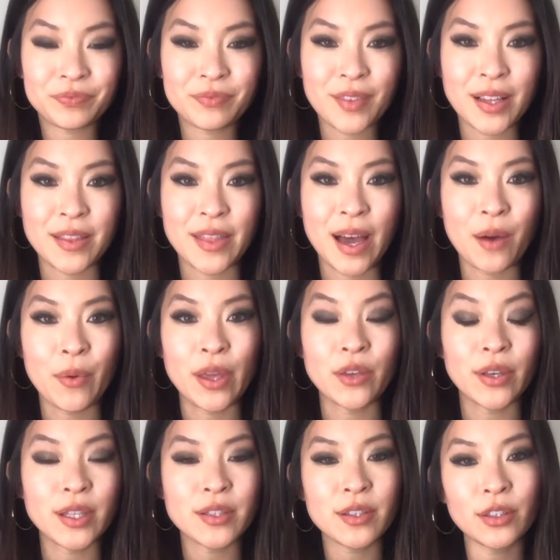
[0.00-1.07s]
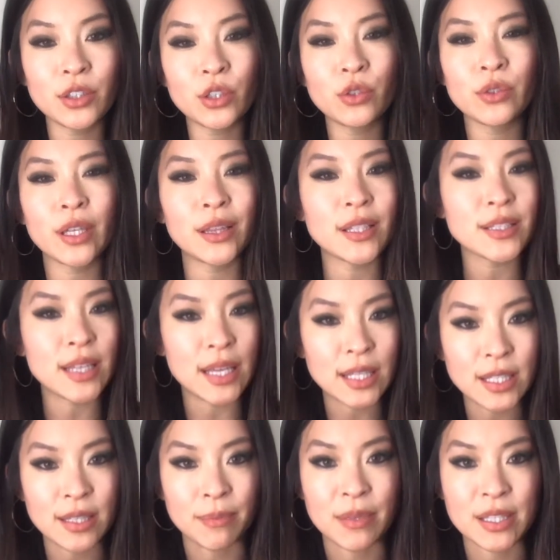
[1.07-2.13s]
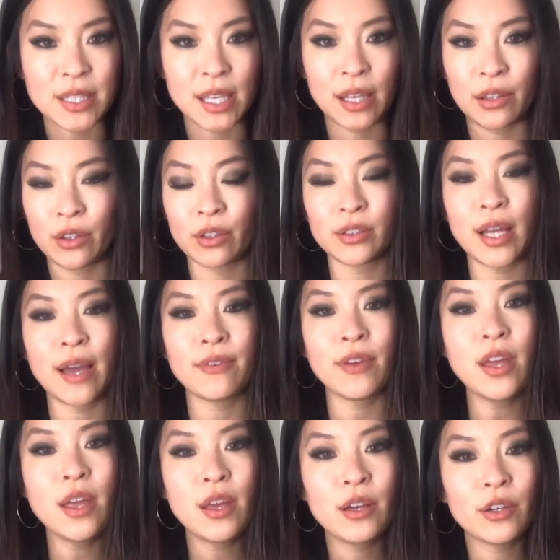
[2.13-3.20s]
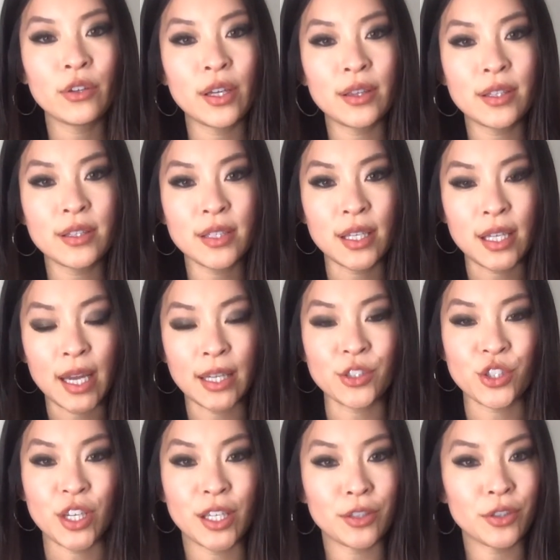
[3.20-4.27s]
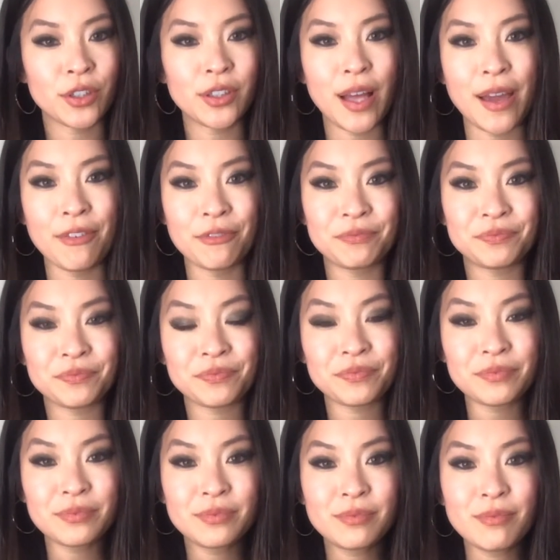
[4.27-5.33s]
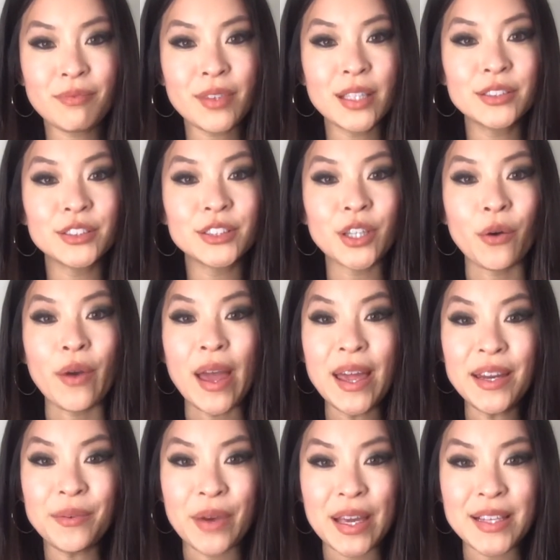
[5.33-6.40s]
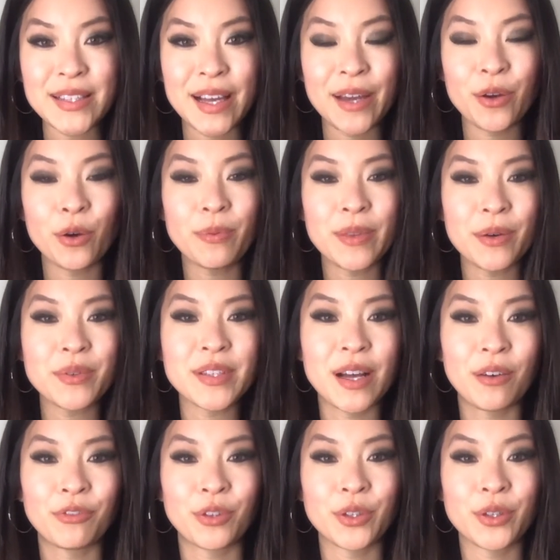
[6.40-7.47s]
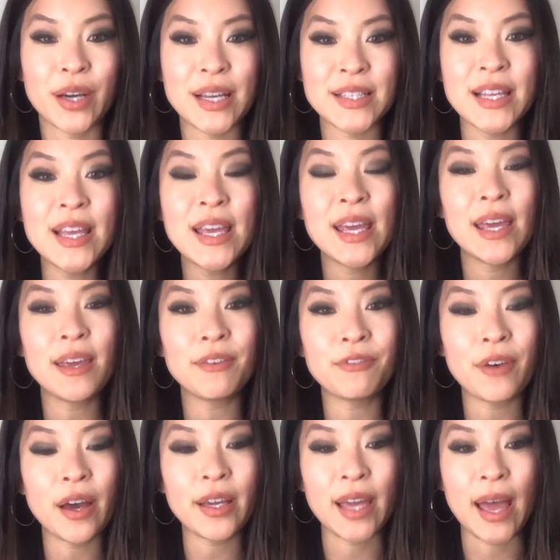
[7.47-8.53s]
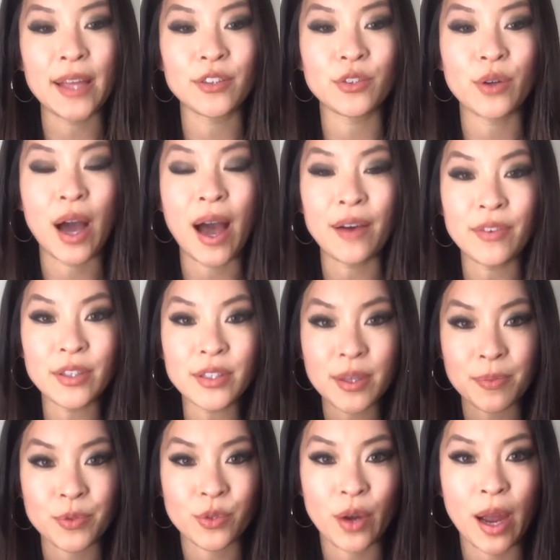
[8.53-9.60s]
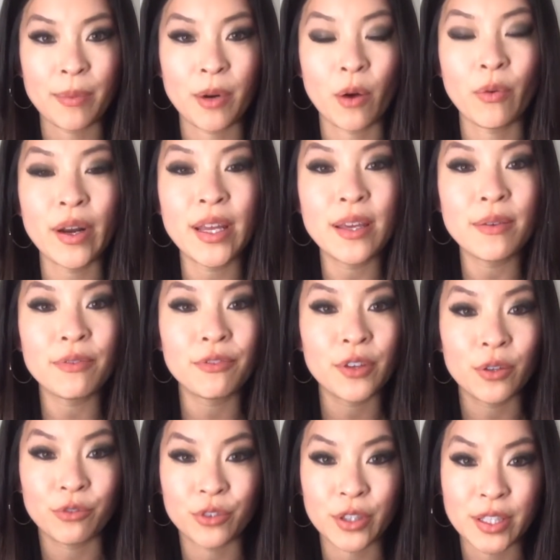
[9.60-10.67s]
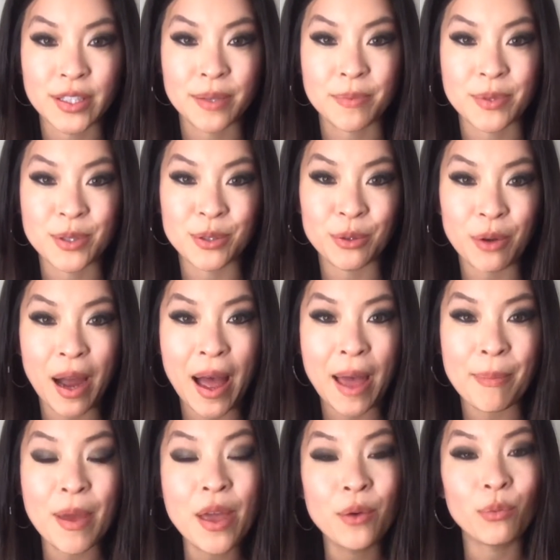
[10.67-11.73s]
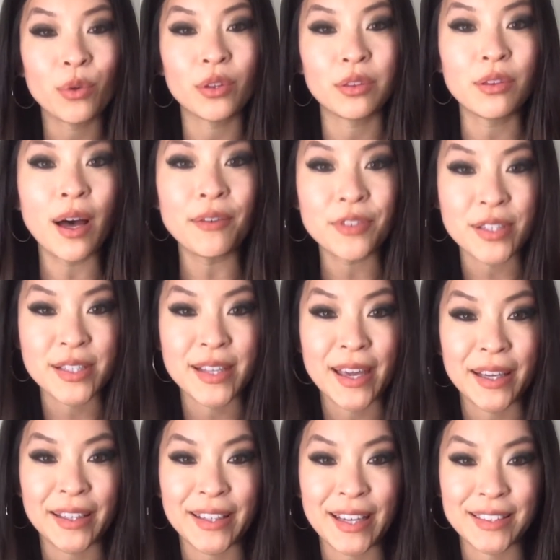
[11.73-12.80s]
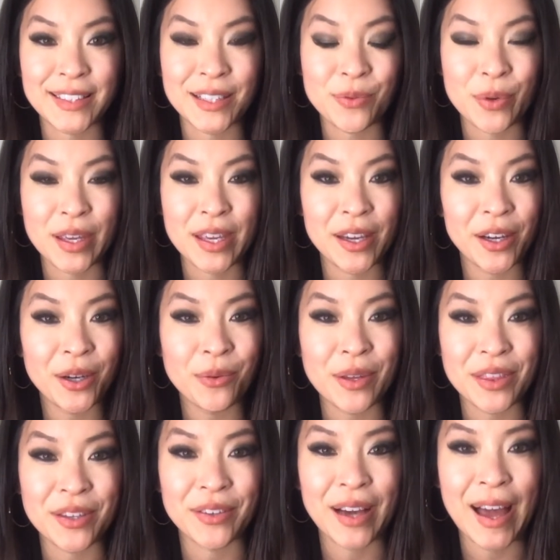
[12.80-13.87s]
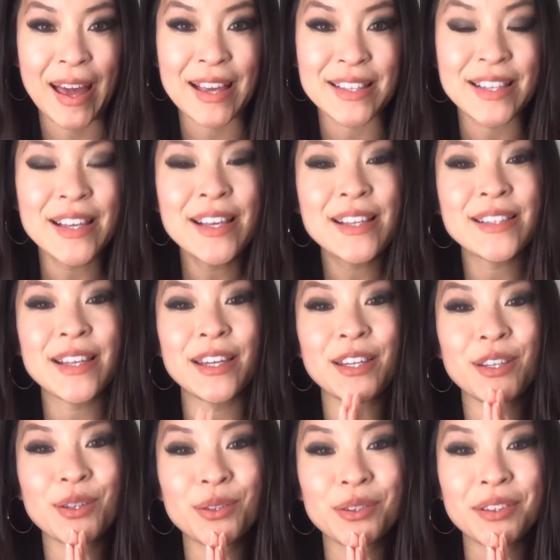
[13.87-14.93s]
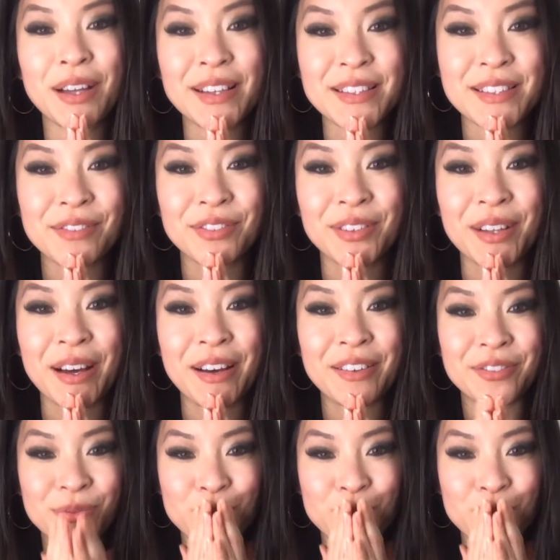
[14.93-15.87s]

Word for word: And that way you can start to create this intimacy in your life, create this connection in your life. So anyways, I hope that was helpful, you guys. If, again, you haven't subscribed already, feel free to subscribe. Would love to stay connected here with you guys. Sending you lots of love.